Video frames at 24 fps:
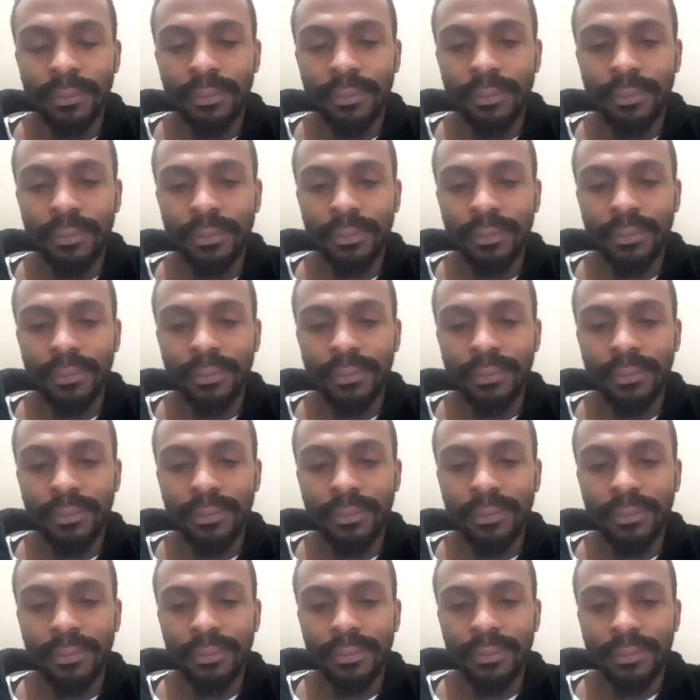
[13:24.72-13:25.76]

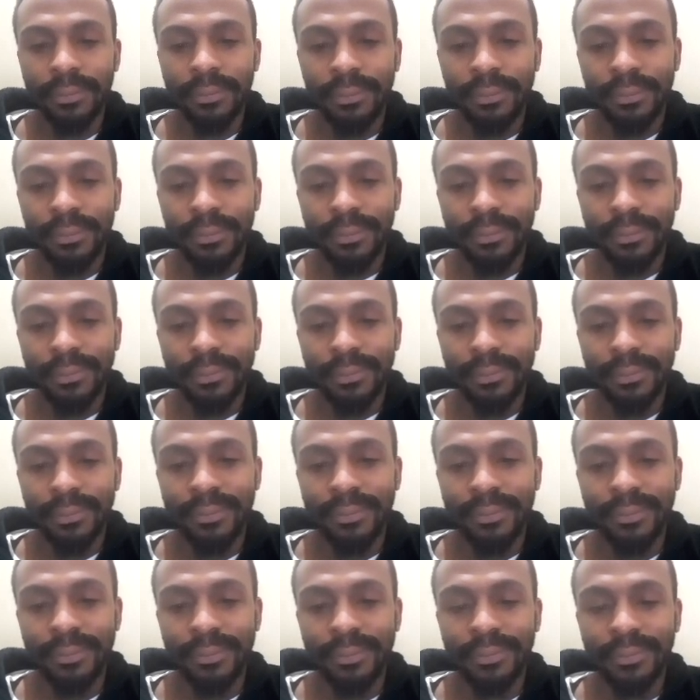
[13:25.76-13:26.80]

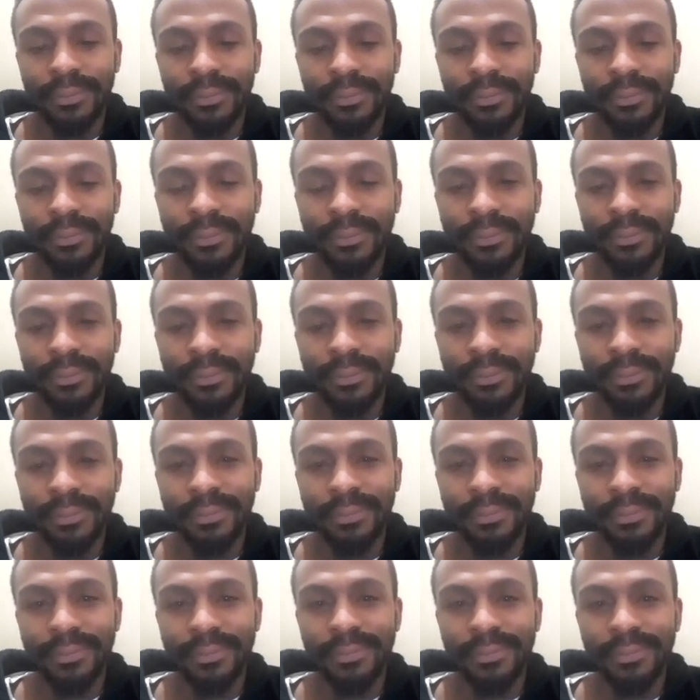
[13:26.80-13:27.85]

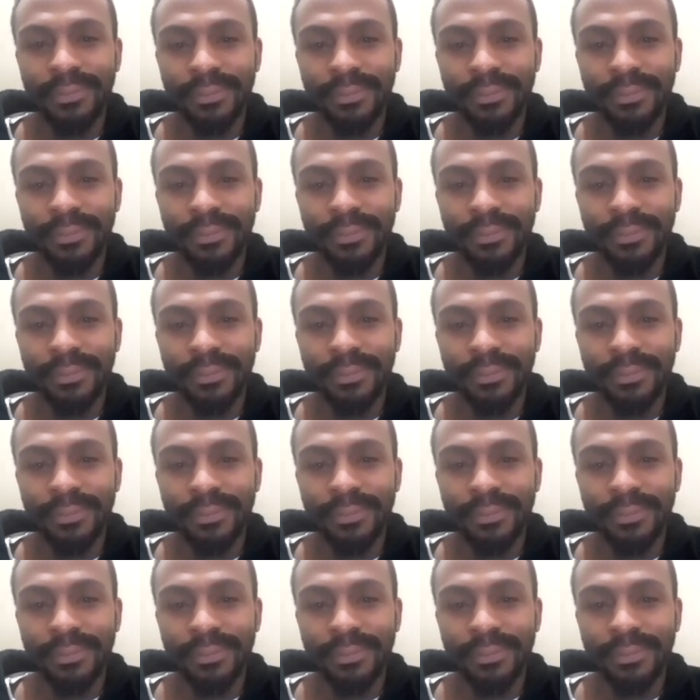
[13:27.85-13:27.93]
(not speaking)